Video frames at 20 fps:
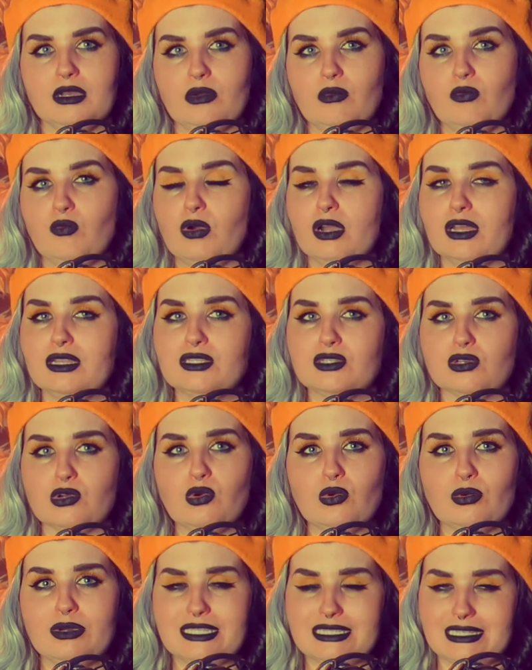and weren't
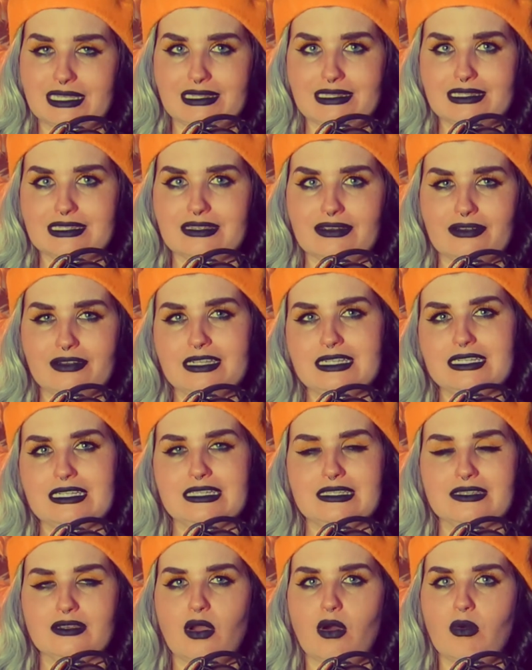always inside
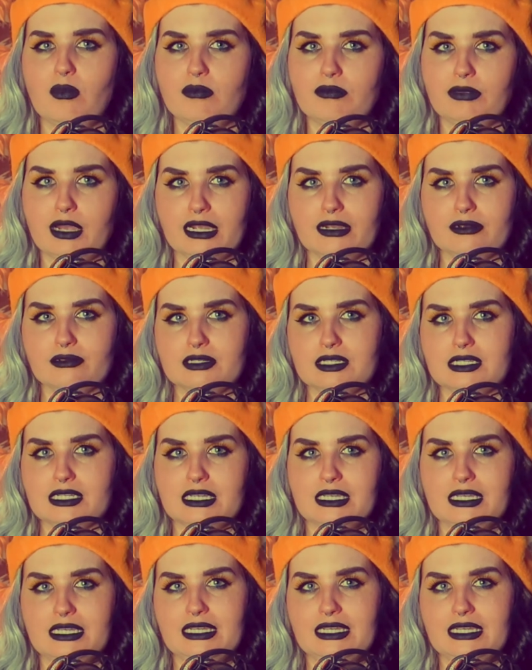his compound.